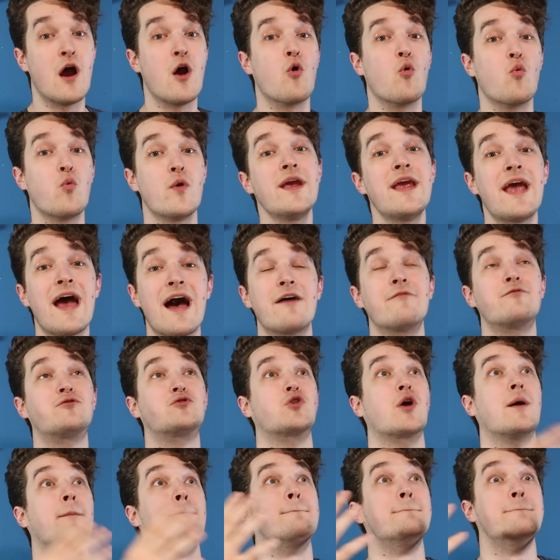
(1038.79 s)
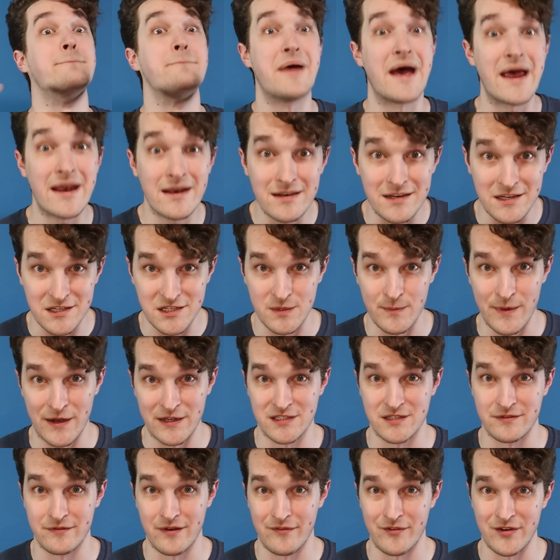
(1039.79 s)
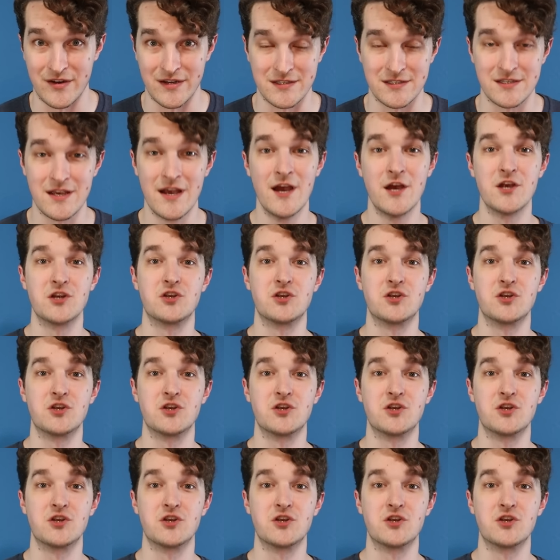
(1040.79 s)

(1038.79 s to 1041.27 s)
We have tremendous amounts of evidence